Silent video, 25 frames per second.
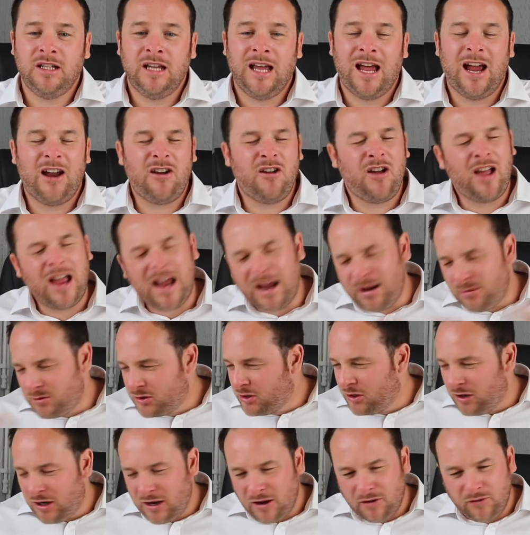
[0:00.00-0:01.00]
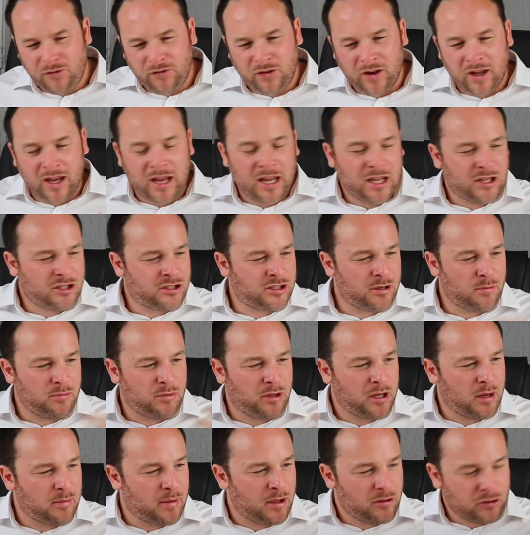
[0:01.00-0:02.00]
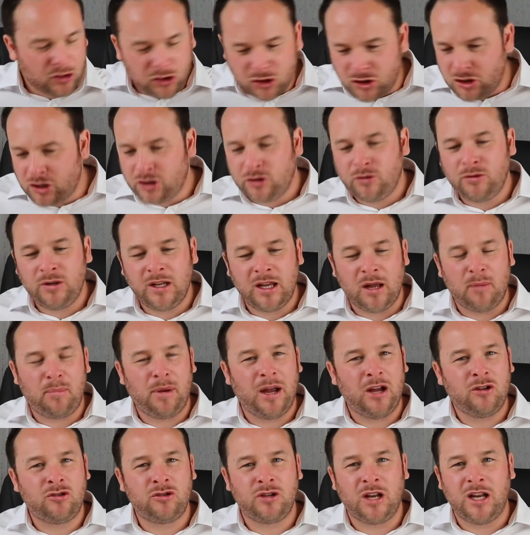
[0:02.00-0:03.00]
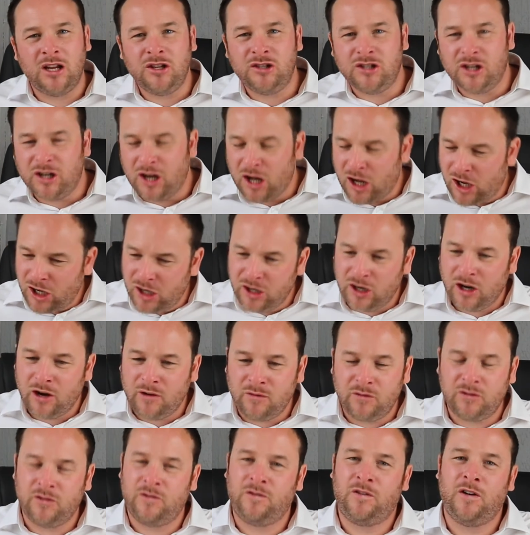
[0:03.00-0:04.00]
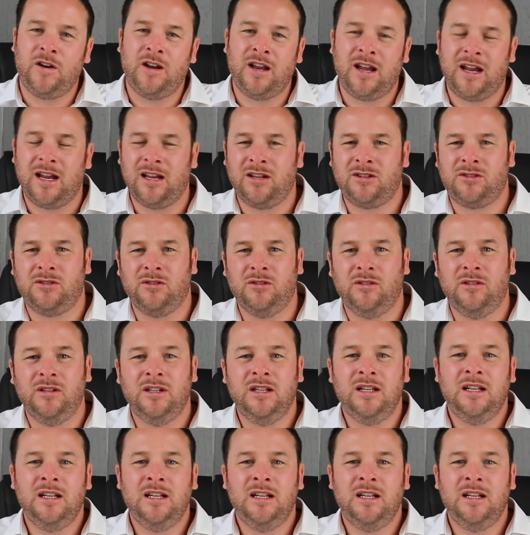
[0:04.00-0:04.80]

And I absolutely loved it. It's something about the 2-litre petrol engine hung over the front axle,